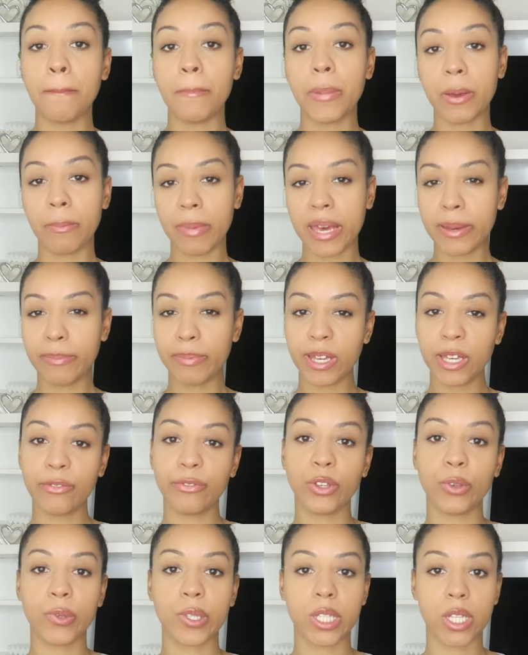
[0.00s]
but maybe
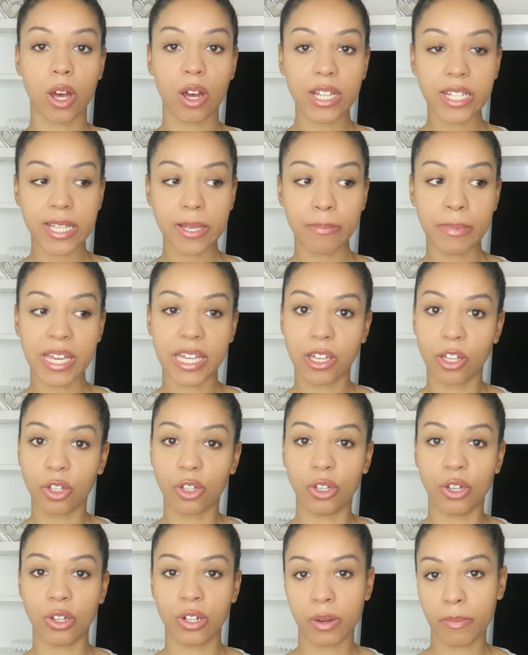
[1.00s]
if you've started to make a
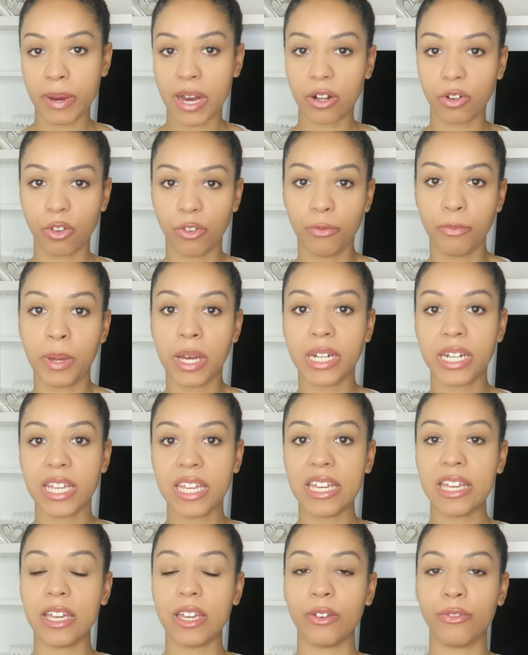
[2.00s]
good amount of
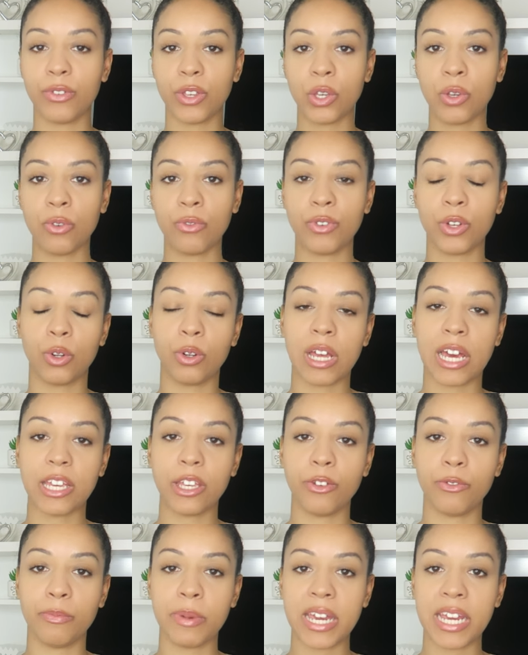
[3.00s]
money, if you feel
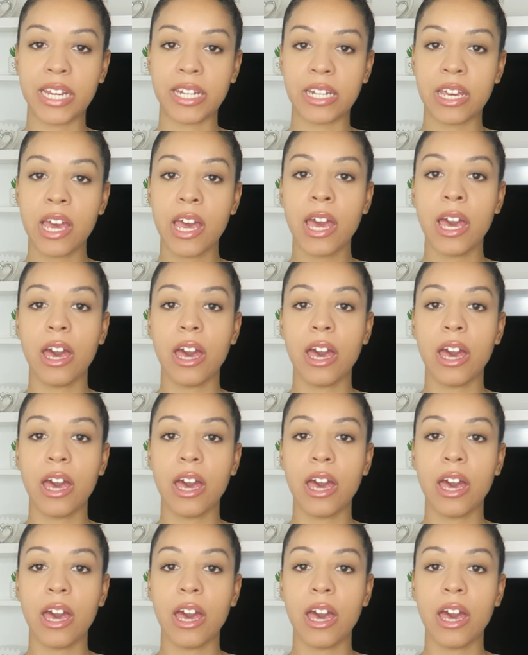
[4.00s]
like you've made